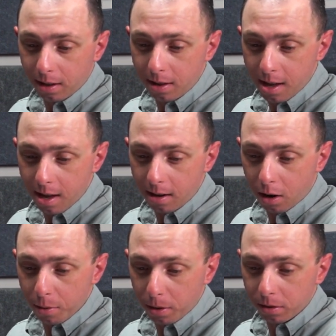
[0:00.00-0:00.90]
In the end,
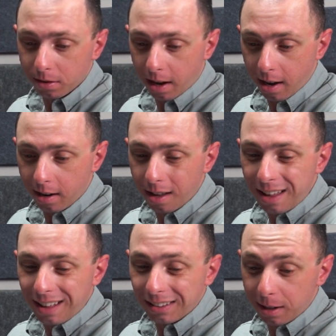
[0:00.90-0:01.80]
our bills died,
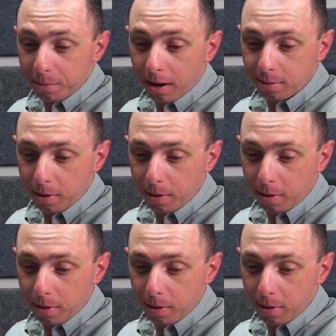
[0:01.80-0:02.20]
led by